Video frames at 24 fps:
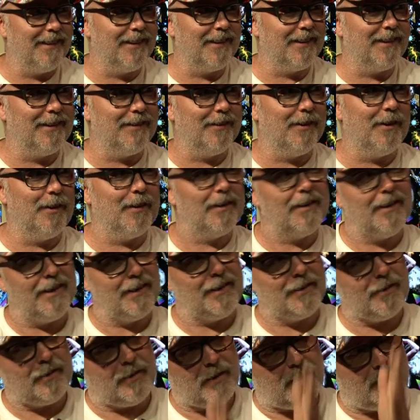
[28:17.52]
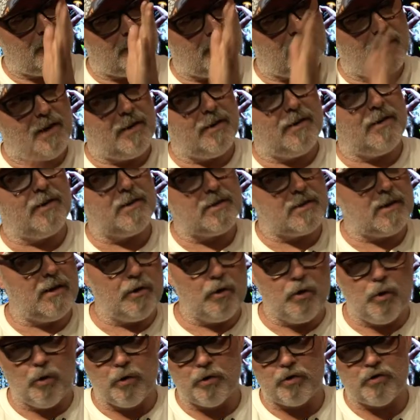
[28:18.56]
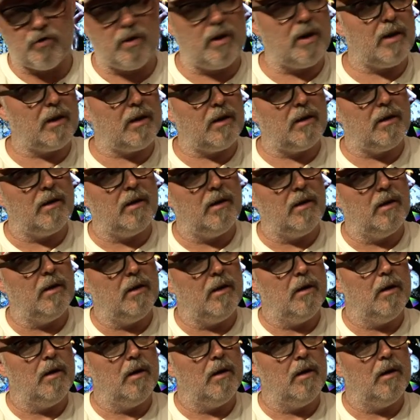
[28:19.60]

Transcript: like your own like creative canyon. It's yeah. like your track. Yep.